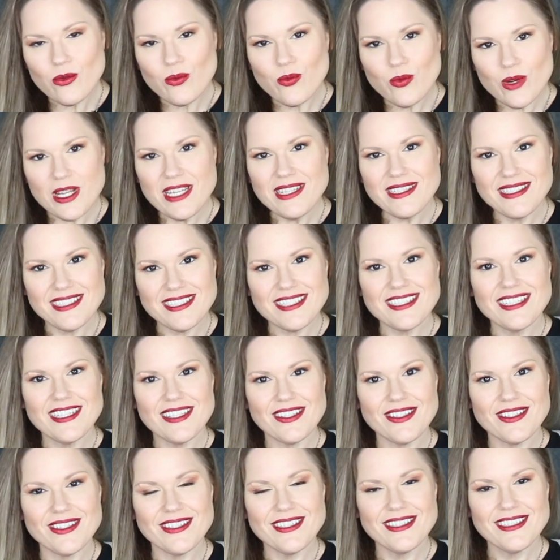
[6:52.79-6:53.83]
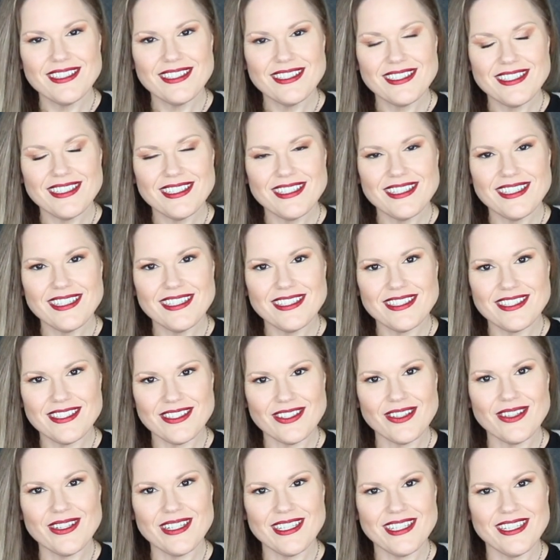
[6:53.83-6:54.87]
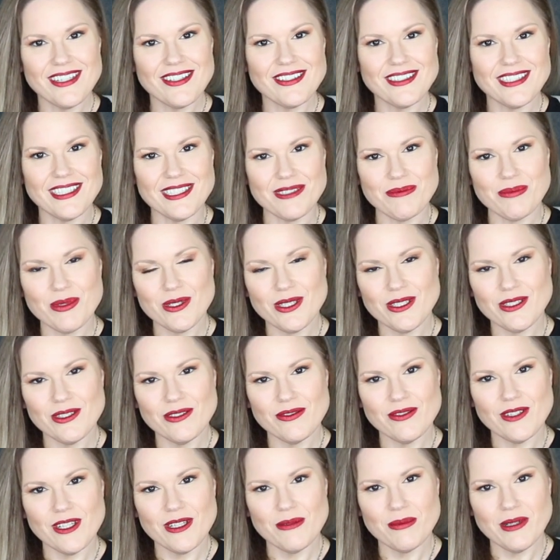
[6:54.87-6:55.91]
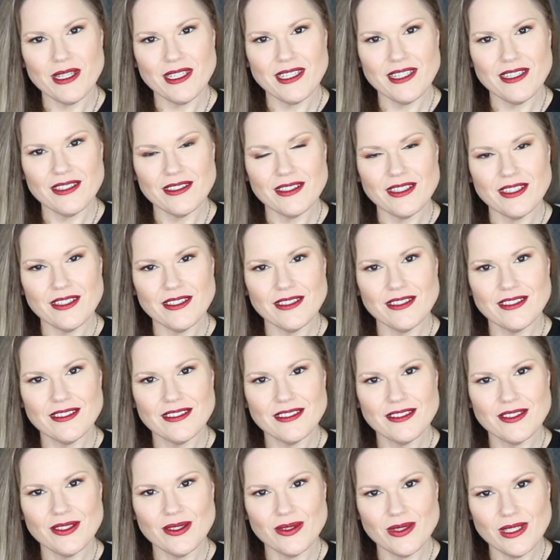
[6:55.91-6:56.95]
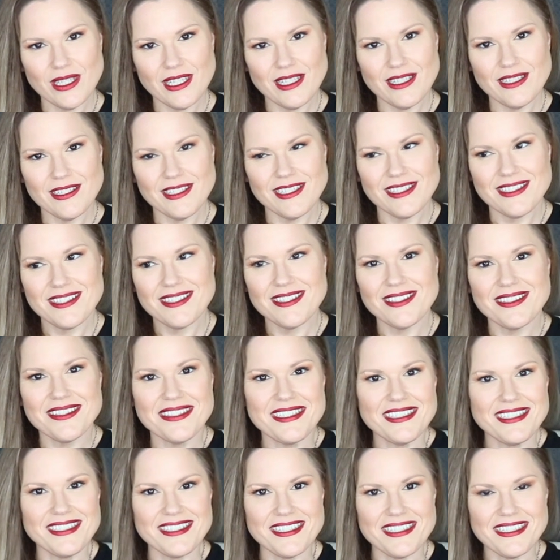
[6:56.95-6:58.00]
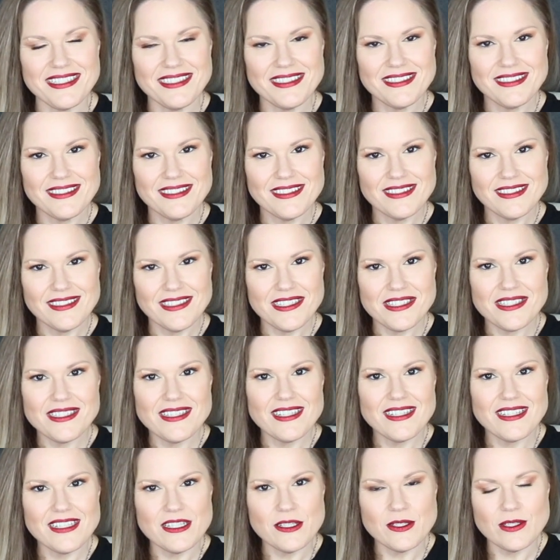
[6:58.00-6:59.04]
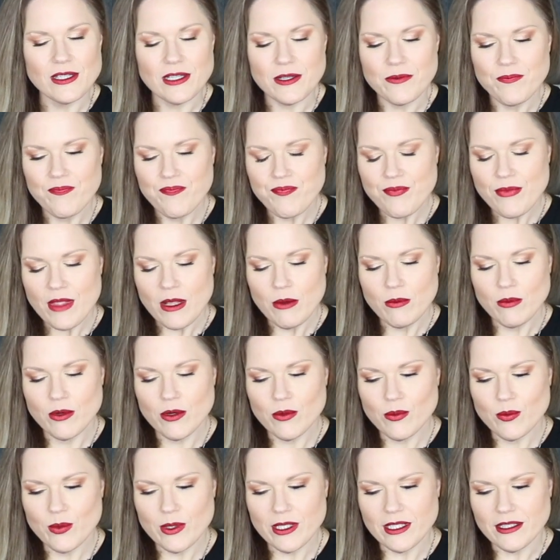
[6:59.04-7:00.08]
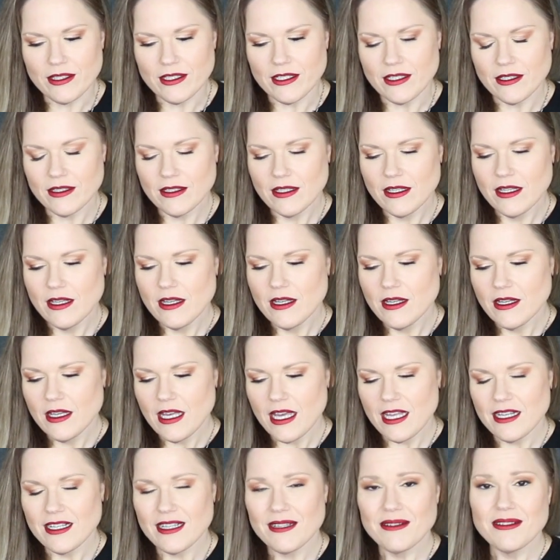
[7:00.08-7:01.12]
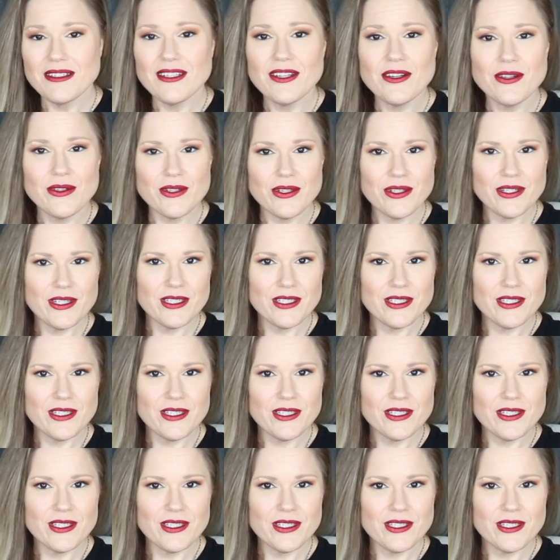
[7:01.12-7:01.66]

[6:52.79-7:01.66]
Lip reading: weakness here is starting out again, putting your fire back out there. Okay. It's not easy. It's not easy. We're willing. And I know you're